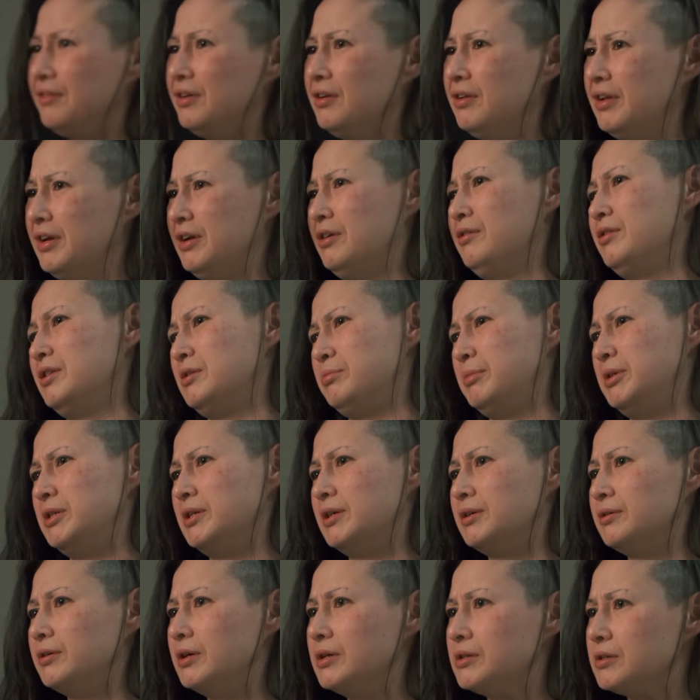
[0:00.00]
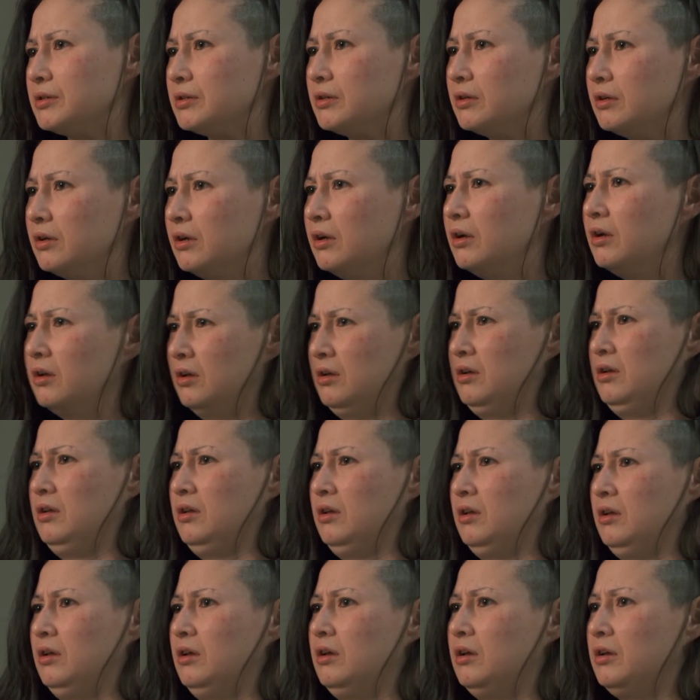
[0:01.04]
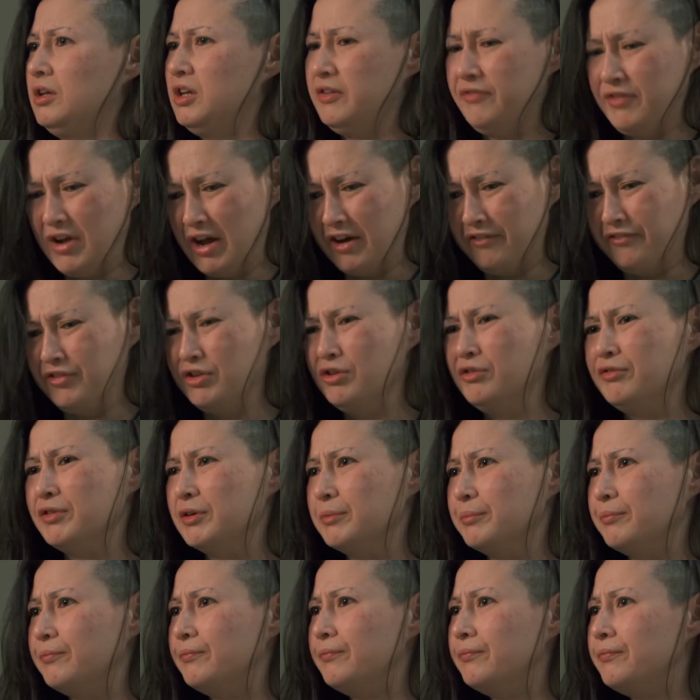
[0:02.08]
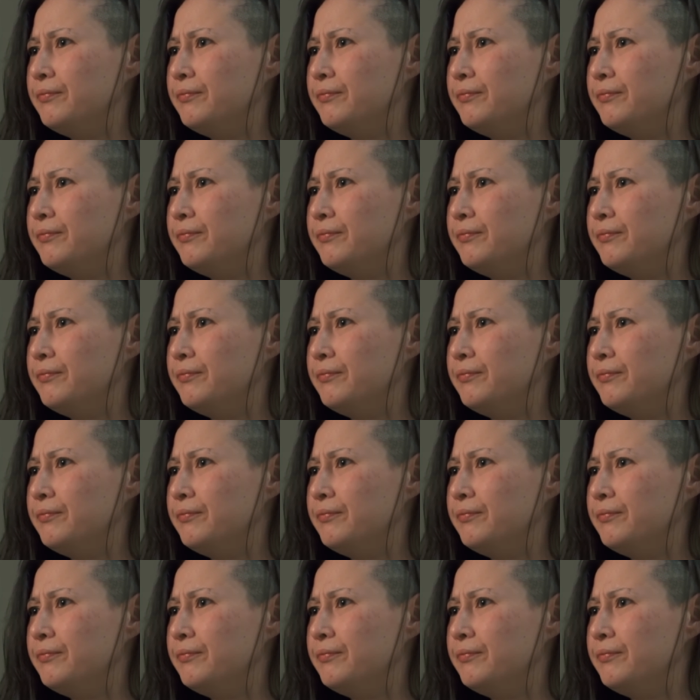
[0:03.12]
I'm like, oh, that's meat tenderizer. You've got a few of them.